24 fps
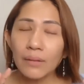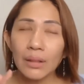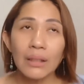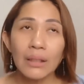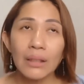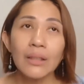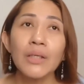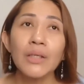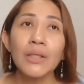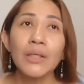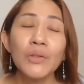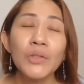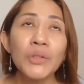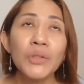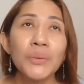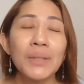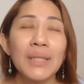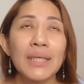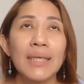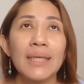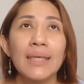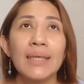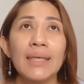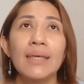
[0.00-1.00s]

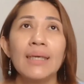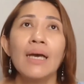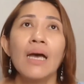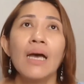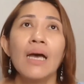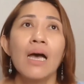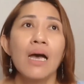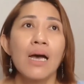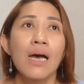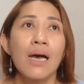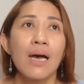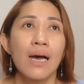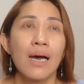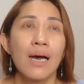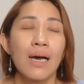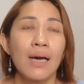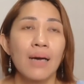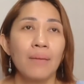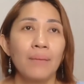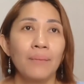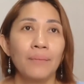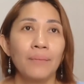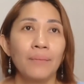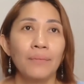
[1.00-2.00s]
usually
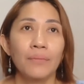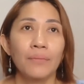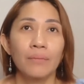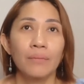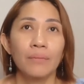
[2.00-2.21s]
um,